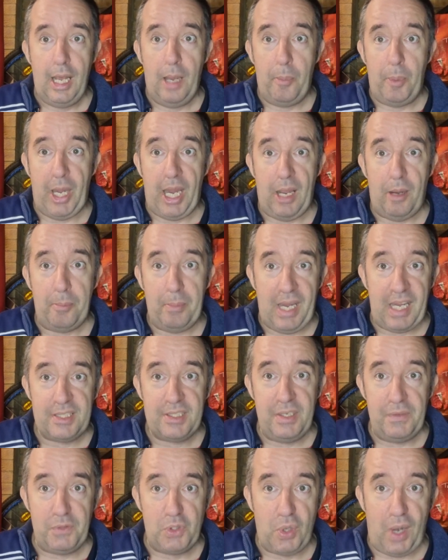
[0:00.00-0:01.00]
about
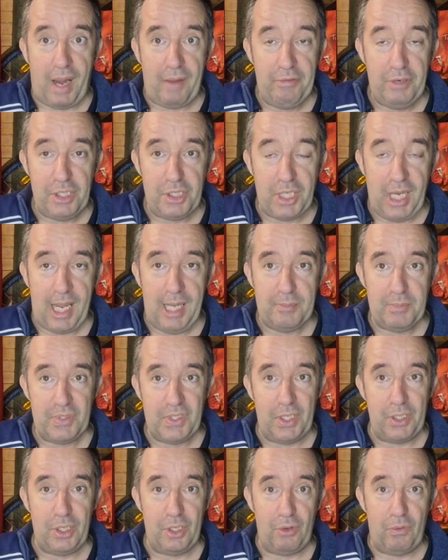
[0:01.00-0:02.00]
massive traffic
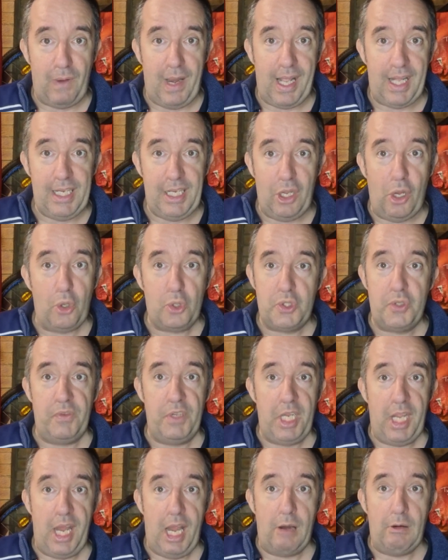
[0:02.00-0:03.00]
jams in and around the
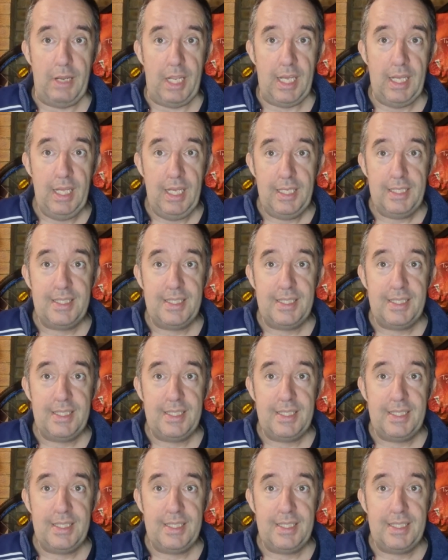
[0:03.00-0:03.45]
Oxford area,